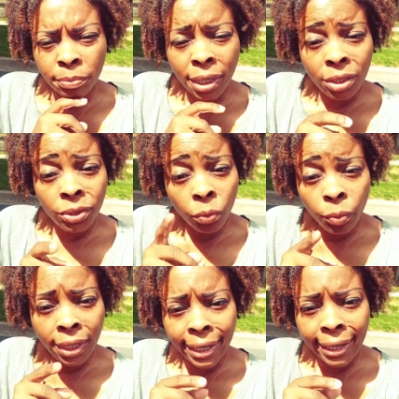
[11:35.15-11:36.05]
because you have to
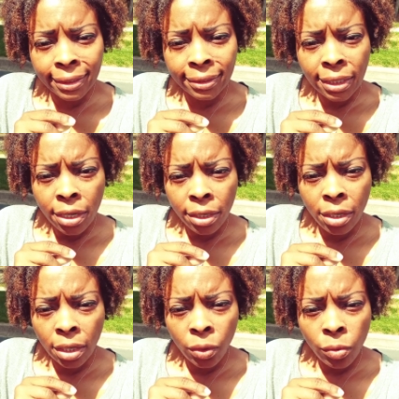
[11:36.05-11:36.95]
realize,
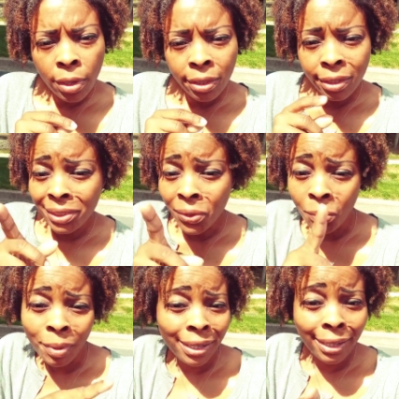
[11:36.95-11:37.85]
there's
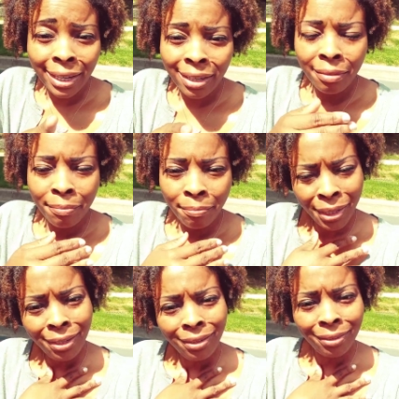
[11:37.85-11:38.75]
nobody like
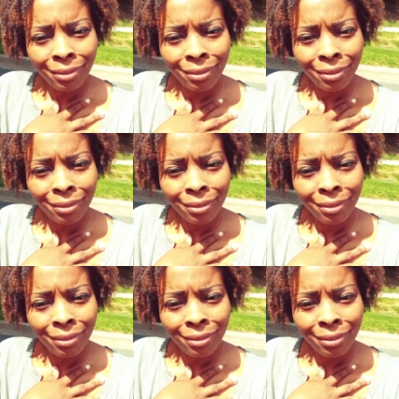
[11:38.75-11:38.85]
me.